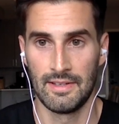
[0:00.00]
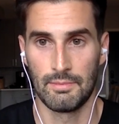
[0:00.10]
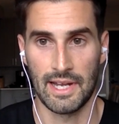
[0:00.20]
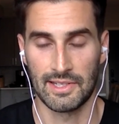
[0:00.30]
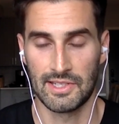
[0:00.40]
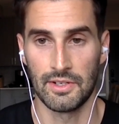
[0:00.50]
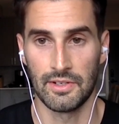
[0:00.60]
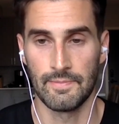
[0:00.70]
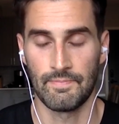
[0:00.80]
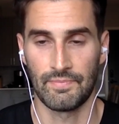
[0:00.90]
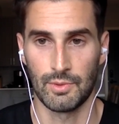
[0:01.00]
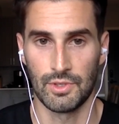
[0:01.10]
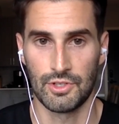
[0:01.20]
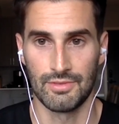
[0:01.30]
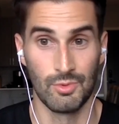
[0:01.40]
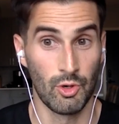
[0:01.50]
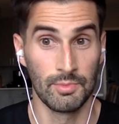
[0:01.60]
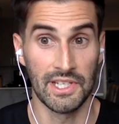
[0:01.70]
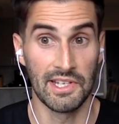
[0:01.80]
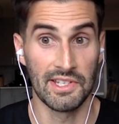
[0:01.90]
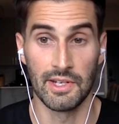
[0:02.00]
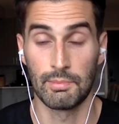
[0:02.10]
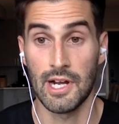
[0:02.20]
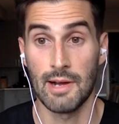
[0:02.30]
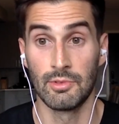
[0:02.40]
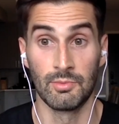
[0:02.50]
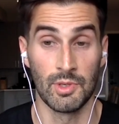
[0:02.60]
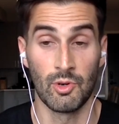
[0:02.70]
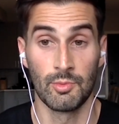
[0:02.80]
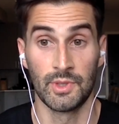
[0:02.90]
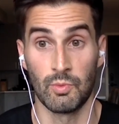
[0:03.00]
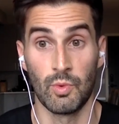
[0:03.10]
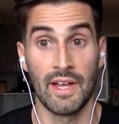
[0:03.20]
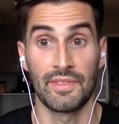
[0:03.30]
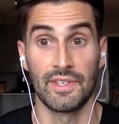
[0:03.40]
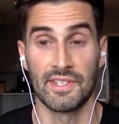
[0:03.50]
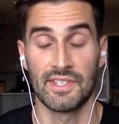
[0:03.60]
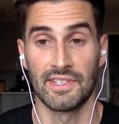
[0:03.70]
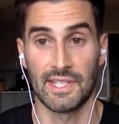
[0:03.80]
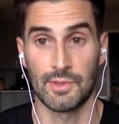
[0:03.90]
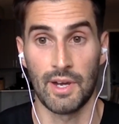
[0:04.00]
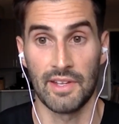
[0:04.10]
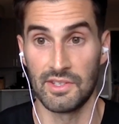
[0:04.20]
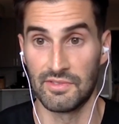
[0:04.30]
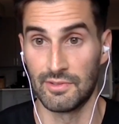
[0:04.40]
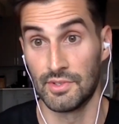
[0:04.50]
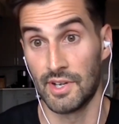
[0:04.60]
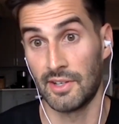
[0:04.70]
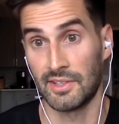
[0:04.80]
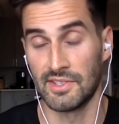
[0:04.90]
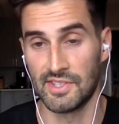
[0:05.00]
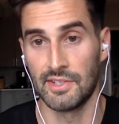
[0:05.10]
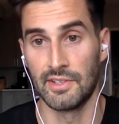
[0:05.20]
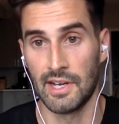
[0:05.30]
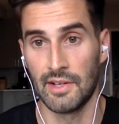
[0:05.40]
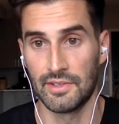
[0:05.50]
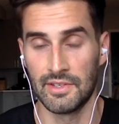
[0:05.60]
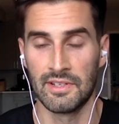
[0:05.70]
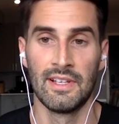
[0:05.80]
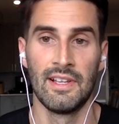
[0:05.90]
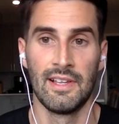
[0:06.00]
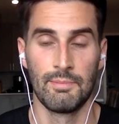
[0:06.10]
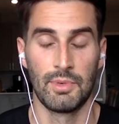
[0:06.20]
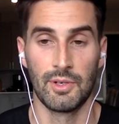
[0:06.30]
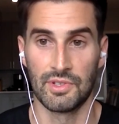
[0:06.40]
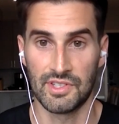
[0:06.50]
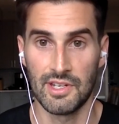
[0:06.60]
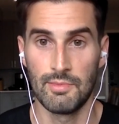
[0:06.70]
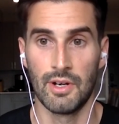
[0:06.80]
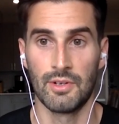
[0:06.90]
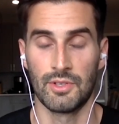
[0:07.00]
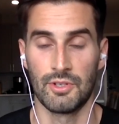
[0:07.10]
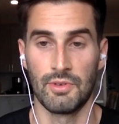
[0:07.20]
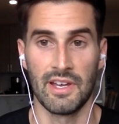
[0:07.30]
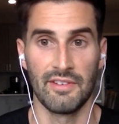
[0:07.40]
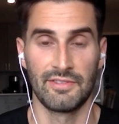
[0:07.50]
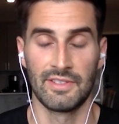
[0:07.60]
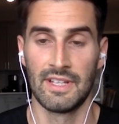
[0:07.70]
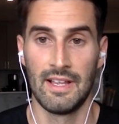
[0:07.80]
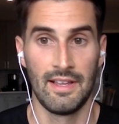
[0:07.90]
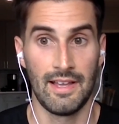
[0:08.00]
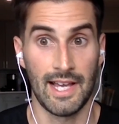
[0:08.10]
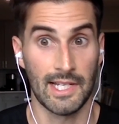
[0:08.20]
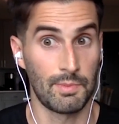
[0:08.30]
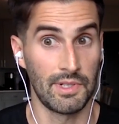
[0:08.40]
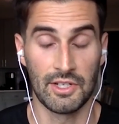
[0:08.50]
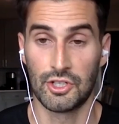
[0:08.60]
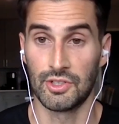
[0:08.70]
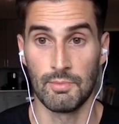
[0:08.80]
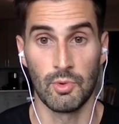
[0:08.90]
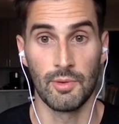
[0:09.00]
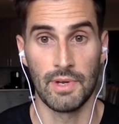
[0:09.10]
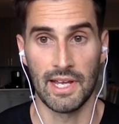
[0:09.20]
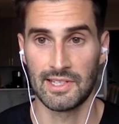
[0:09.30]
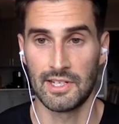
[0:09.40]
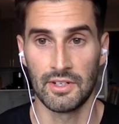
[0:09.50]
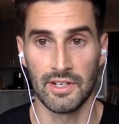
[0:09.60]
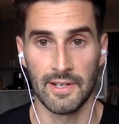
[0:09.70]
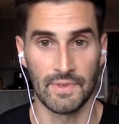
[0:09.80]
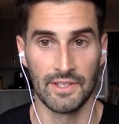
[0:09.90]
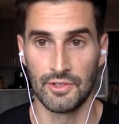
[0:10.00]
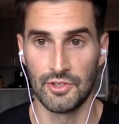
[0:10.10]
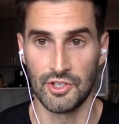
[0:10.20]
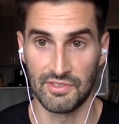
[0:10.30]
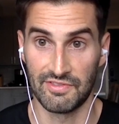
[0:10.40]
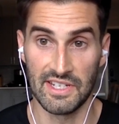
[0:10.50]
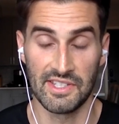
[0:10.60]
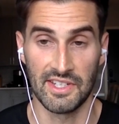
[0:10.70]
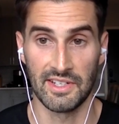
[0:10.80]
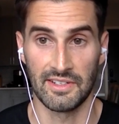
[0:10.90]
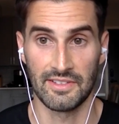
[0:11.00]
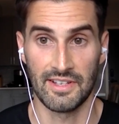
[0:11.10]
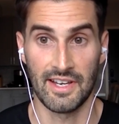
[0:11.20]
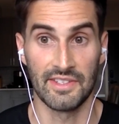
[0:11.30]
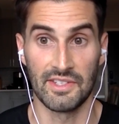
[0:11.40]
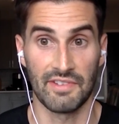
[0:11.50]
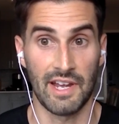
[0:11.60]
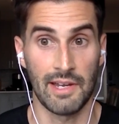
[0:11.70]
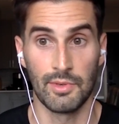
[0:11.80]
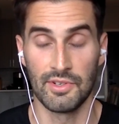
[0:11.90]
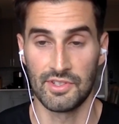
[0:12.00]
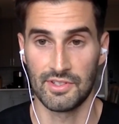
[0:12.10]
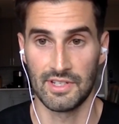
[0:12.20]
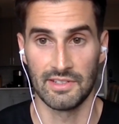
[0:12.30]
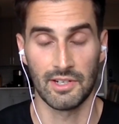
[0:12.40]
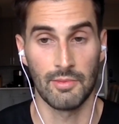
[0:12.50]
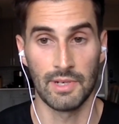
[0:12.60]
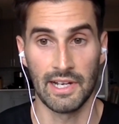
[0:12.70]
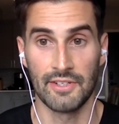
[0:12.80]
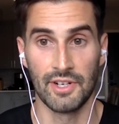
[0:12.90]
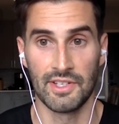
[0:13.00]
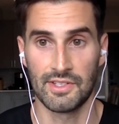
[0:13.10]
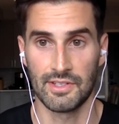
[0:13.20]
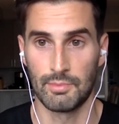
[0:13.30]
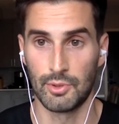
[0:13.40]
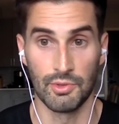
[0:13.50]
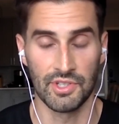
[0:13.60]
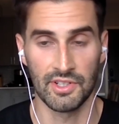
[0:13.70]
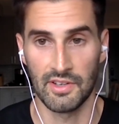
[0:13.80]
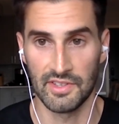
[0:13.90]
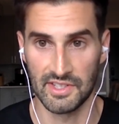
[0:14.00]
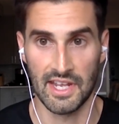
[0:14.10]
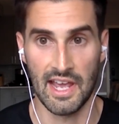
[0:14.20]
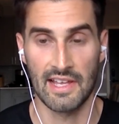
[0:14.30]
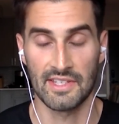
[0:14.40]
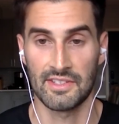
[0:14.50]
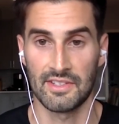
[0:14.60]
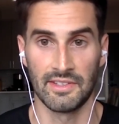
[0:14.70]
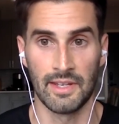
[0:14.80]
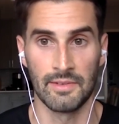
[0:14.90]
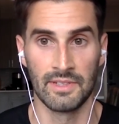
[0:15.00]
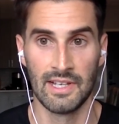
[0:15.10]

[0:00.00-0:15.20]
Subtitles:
bacteria, which normally isn't a problem. We normally want this, and that's why these foods are considered healthy. But with SIBO, you have exponentially more bacteria, and they're just feasting on these fibers and carbohydrates and producing all this gas. And then